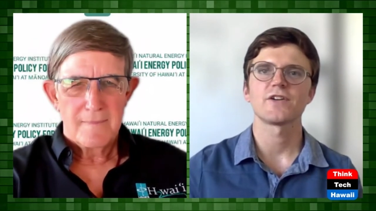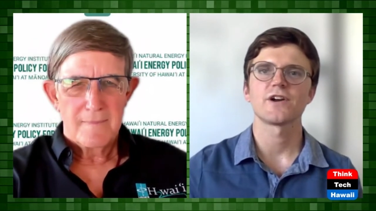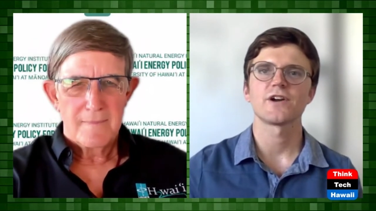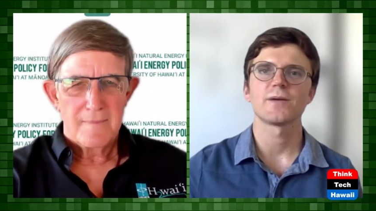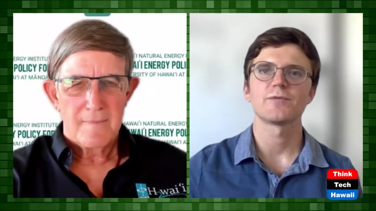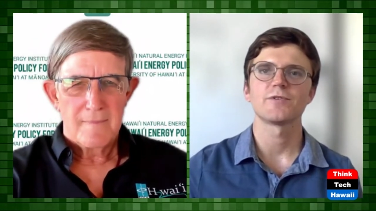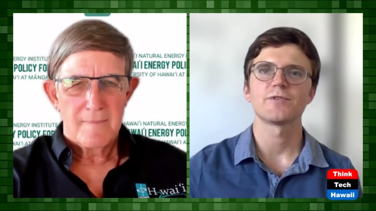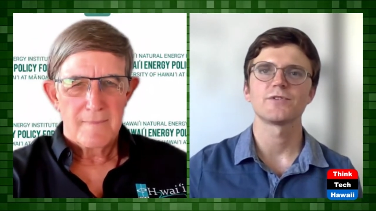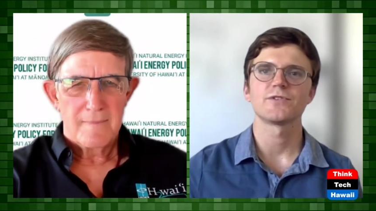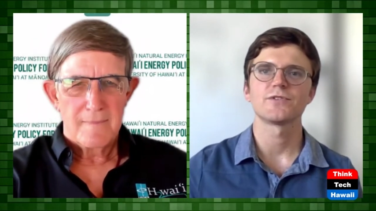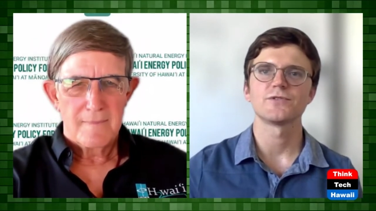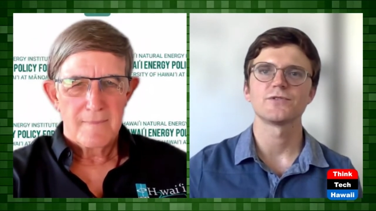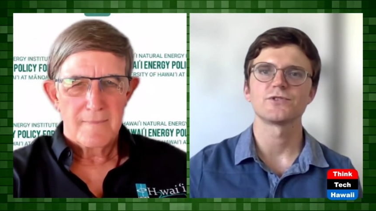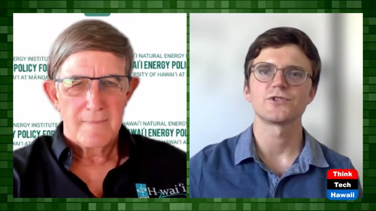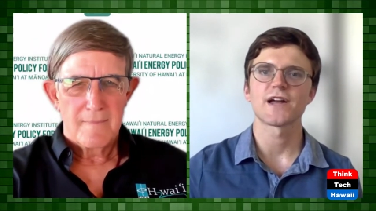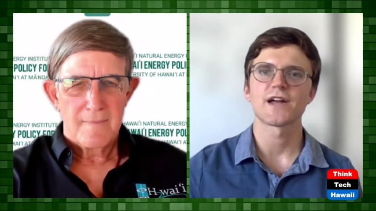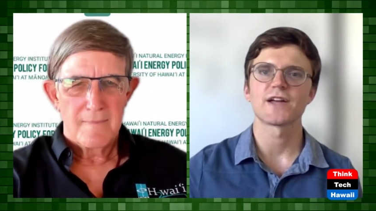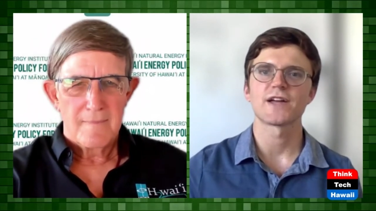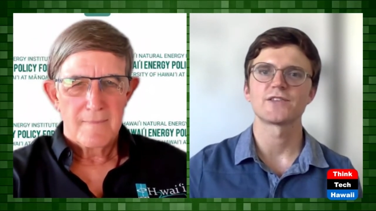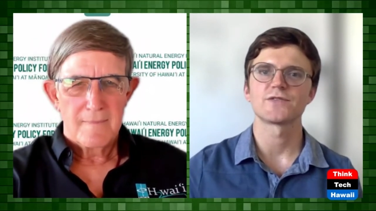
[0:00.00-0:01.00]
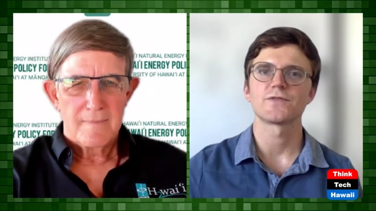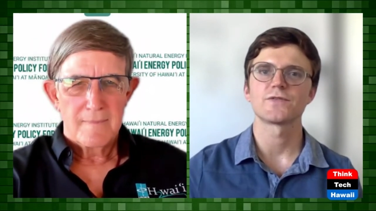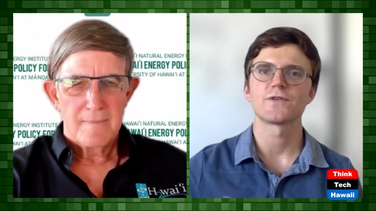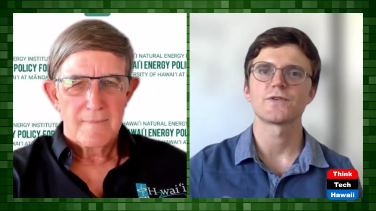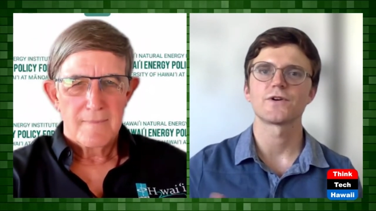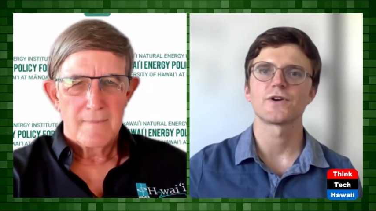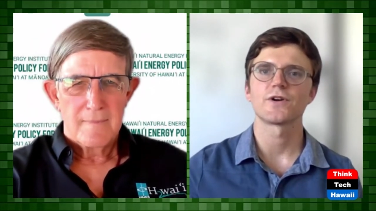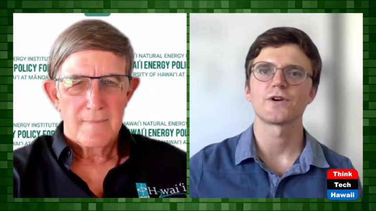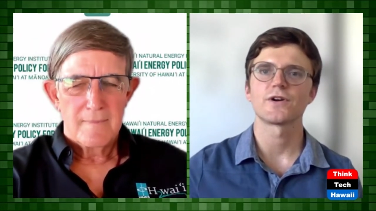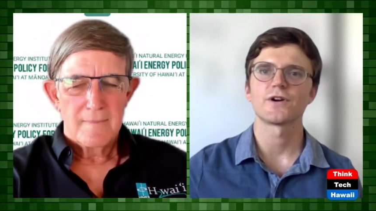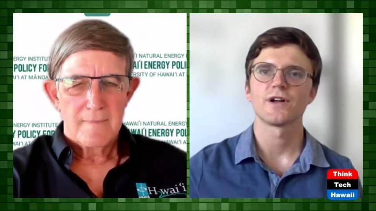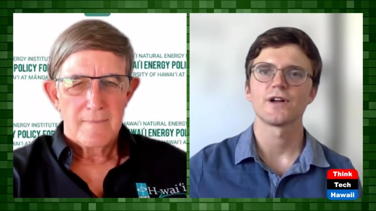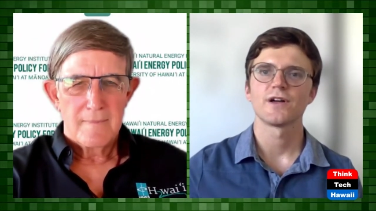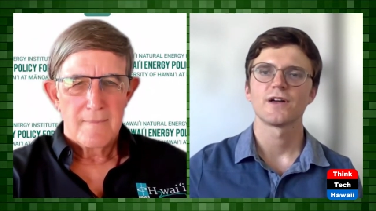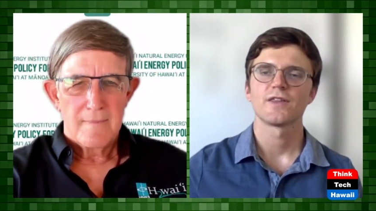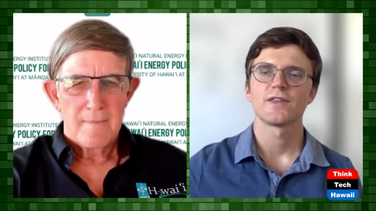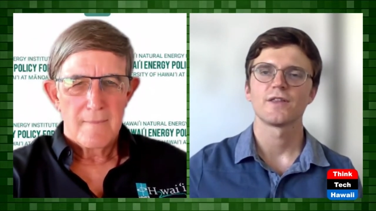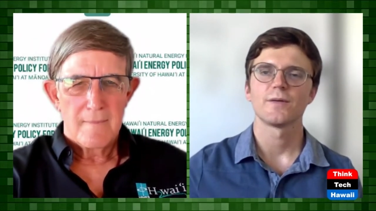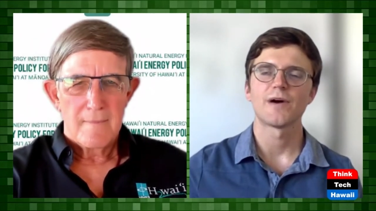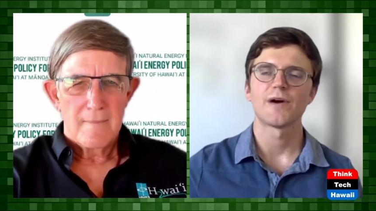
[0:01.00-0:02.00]
Speaker 1: you're able to transfer
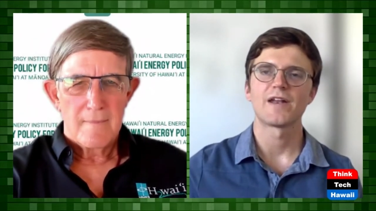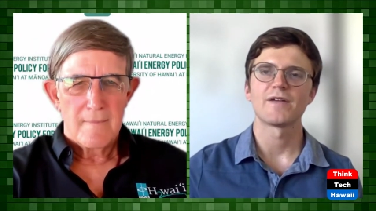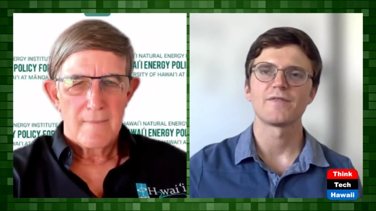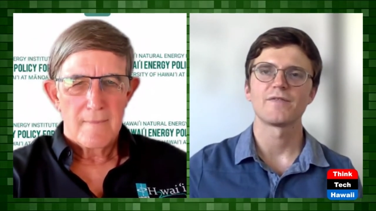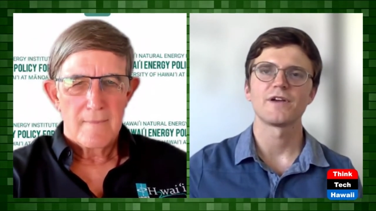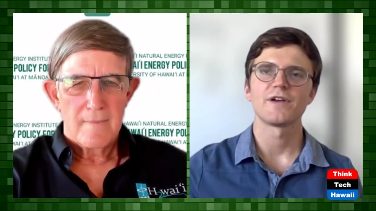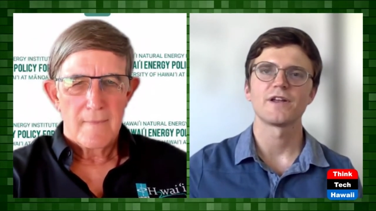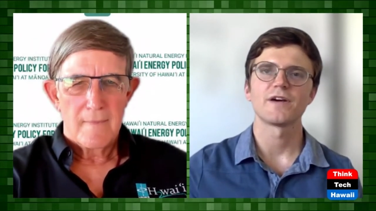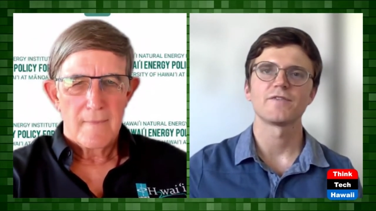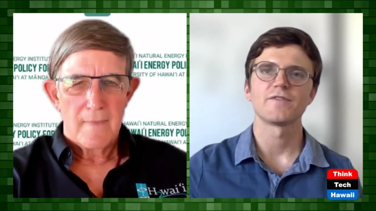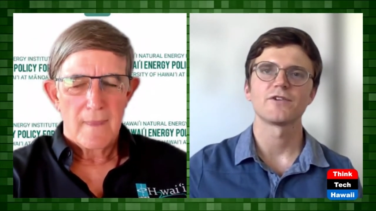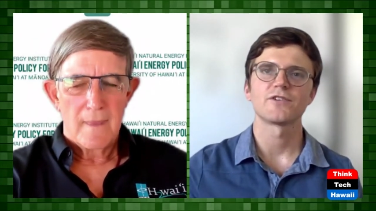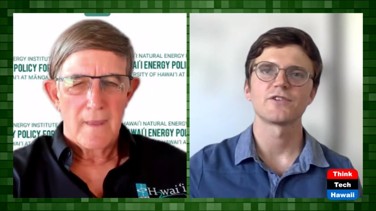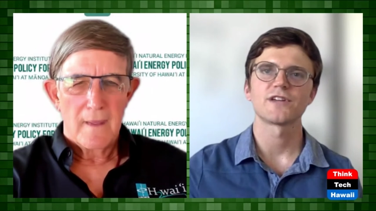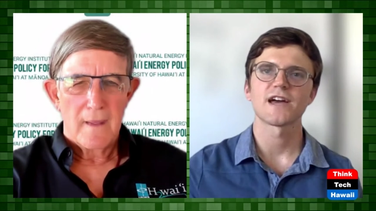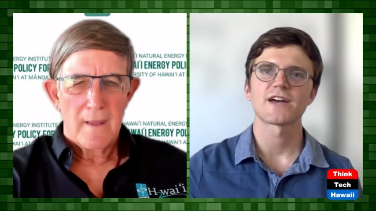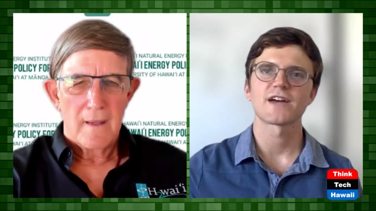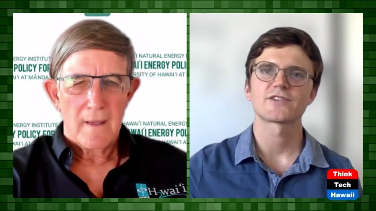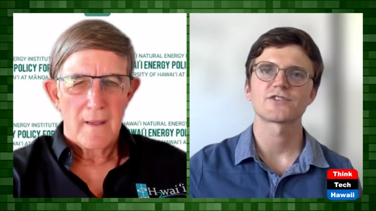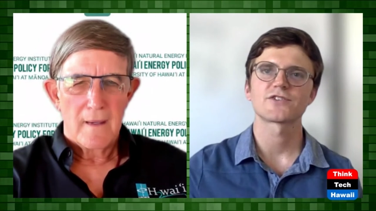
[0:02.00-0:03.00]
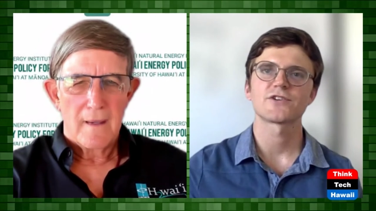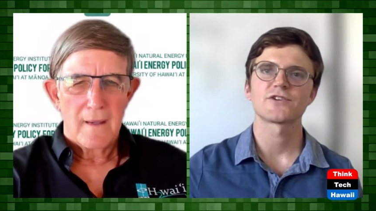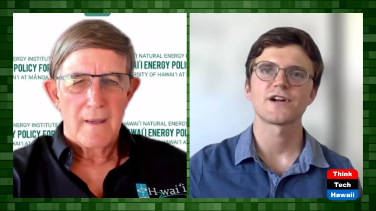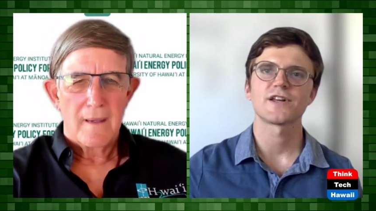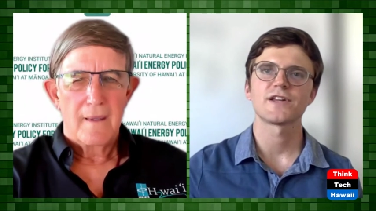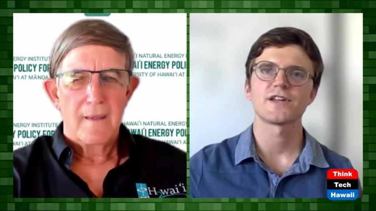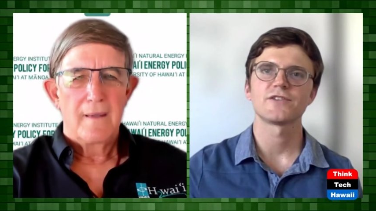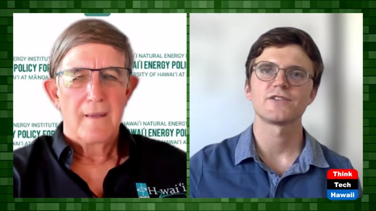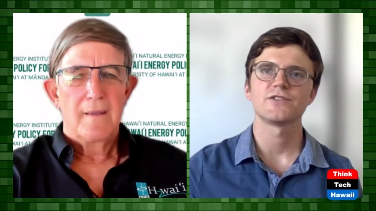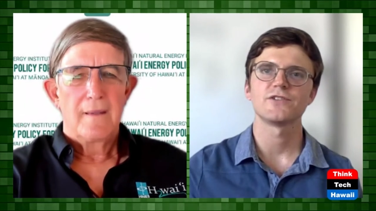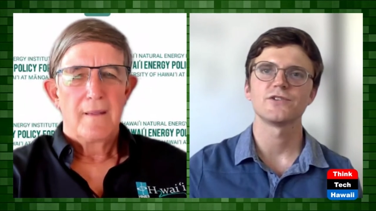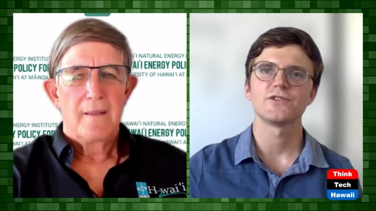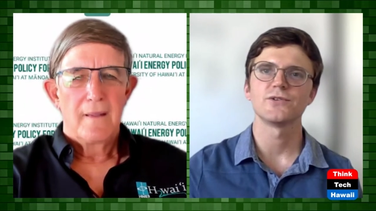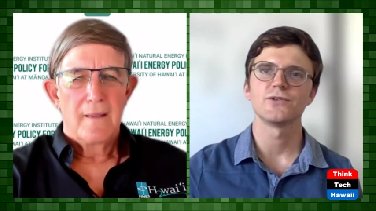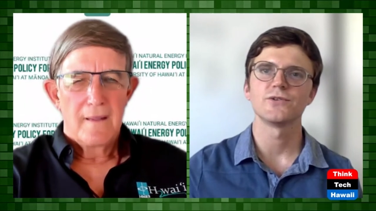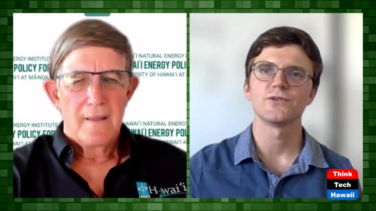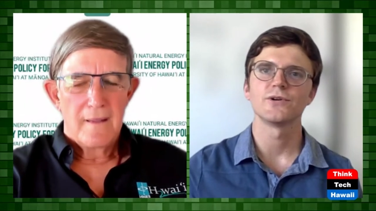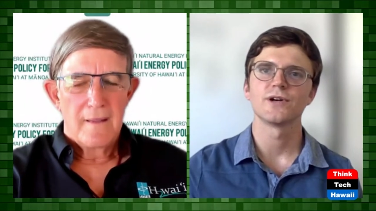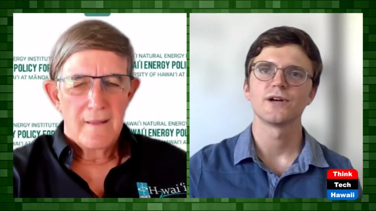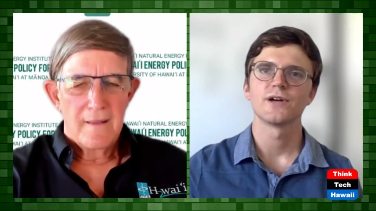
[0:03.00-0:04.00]
the benefit of your tax credit
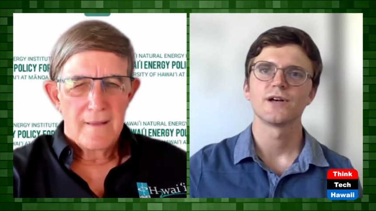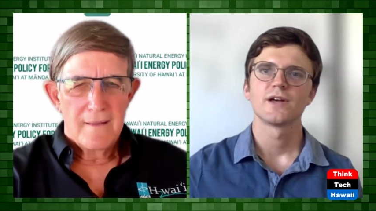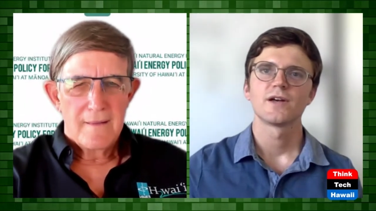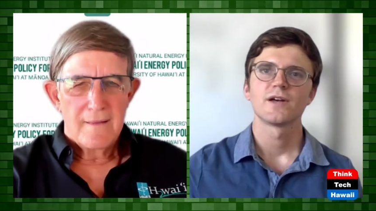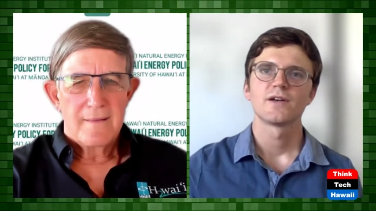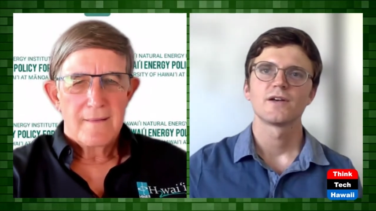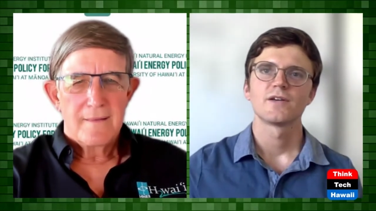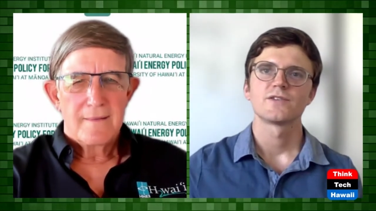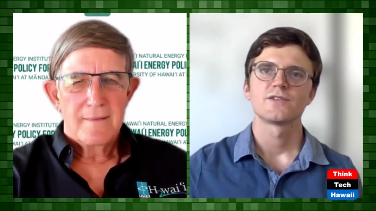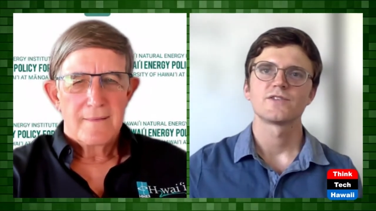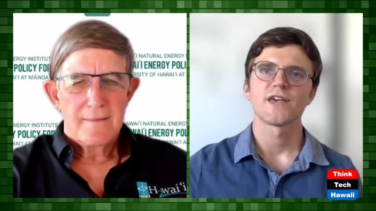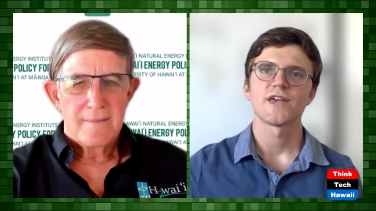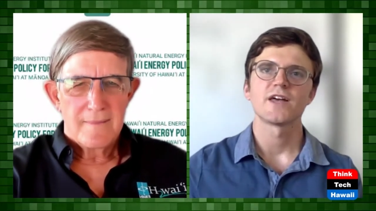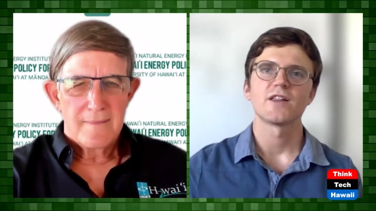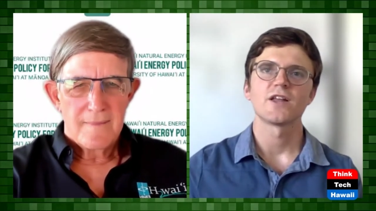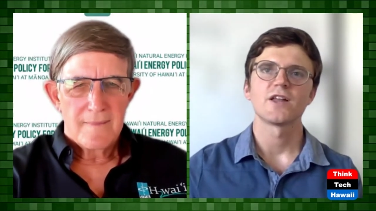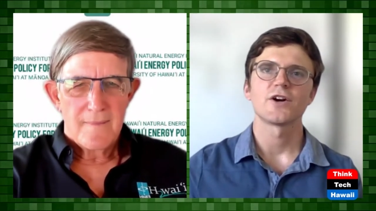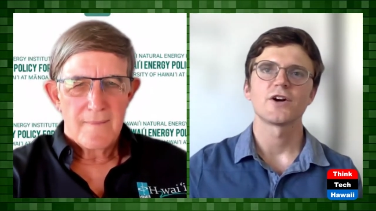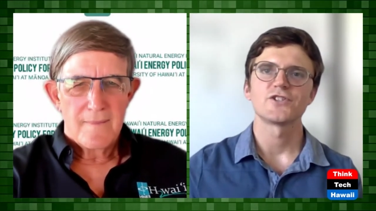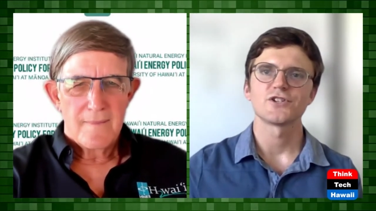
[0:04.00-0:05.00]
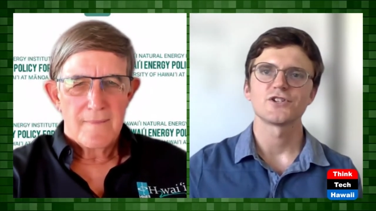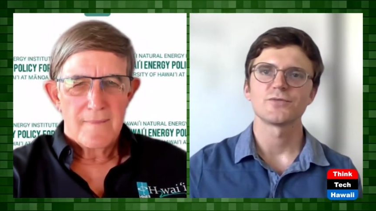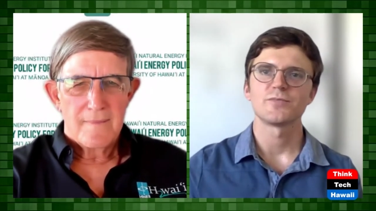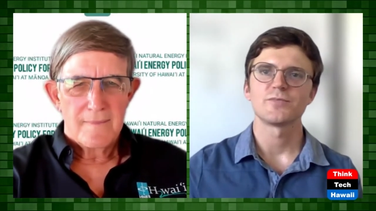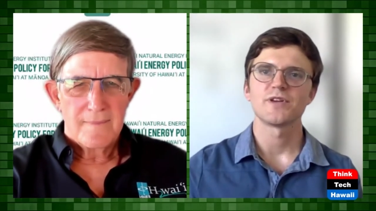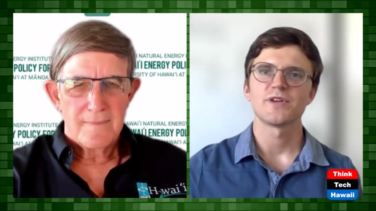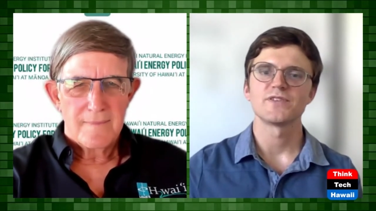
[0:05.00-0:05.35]
to say a larger